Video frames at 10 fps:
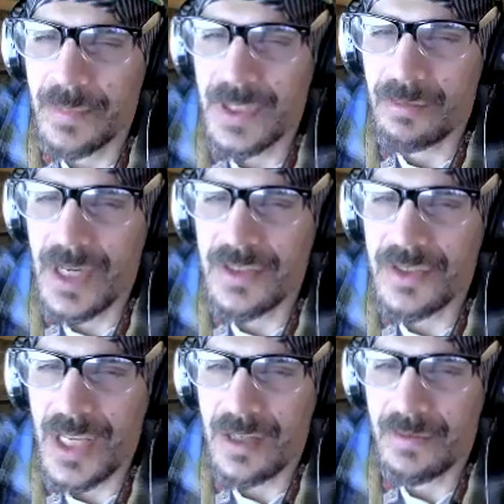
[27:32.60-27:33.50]
in the right
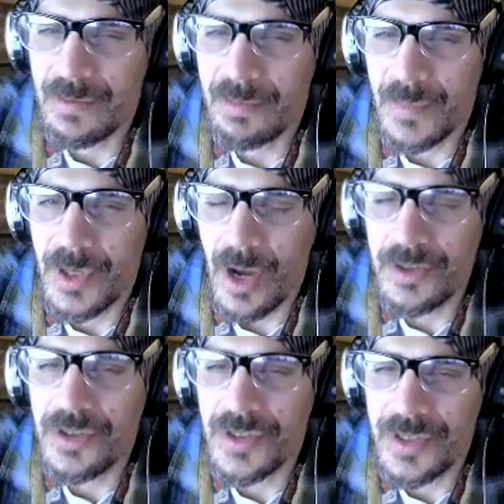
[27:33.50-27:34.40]
state of
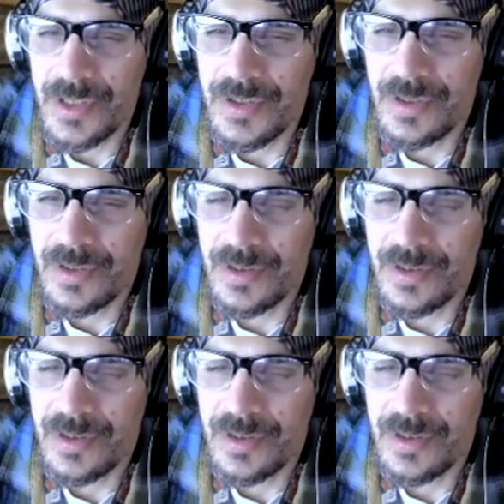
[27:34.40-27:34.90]
consciousness.